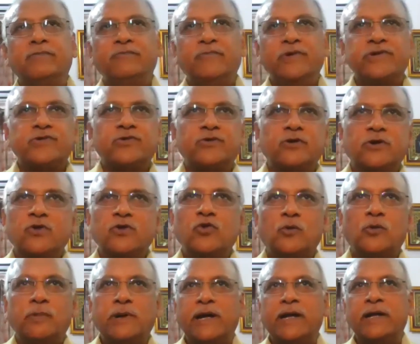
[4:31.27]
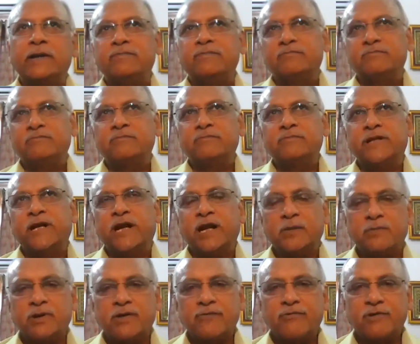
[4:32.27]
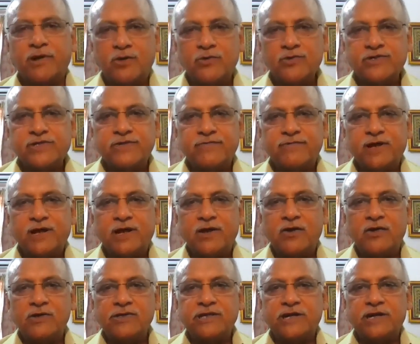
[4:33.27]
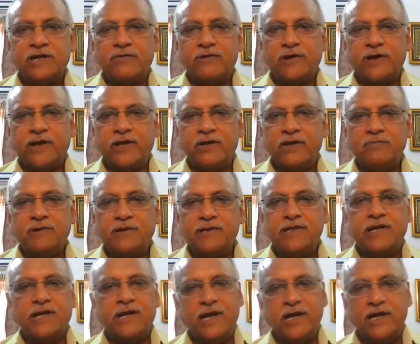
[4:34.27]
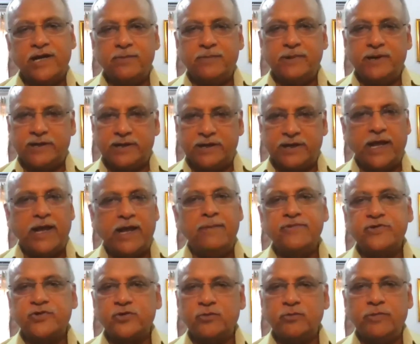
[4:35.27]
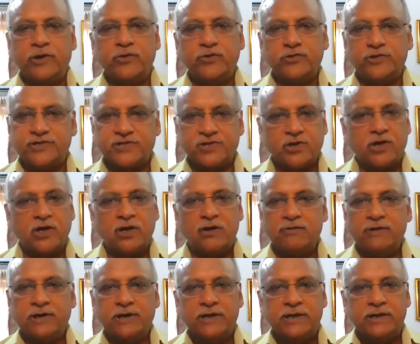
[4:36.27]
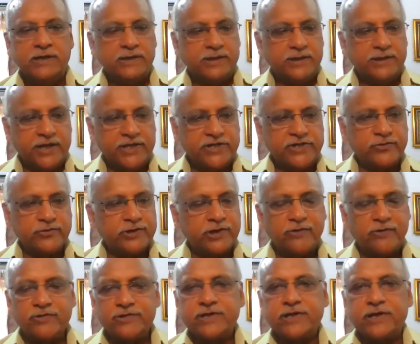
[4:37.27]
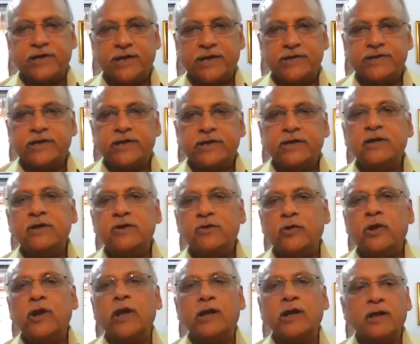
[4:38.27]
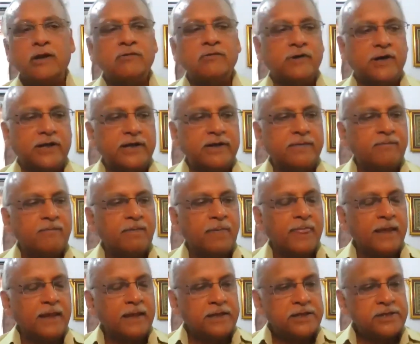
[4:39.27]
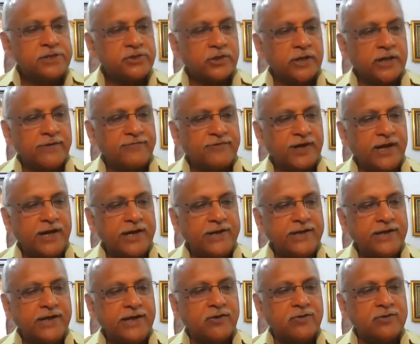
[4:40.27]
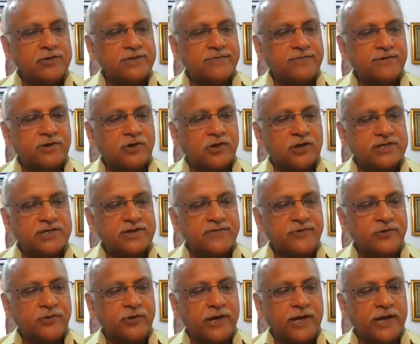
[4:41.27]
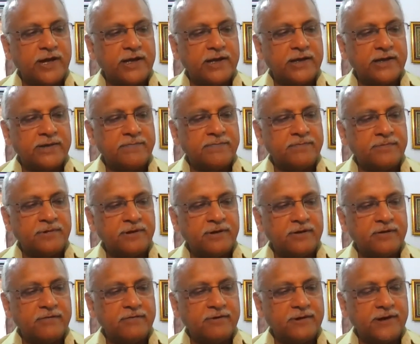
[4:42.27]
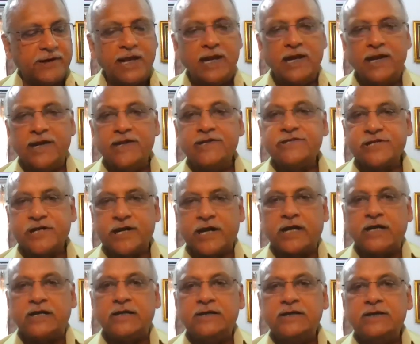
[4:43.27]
we shouldn't go by the number of rounds of dialogues that have taken place. Our ultimate aim should be to resolve the issue that was created during Galwan. So after 18 rounds of talks, if you take a reality check,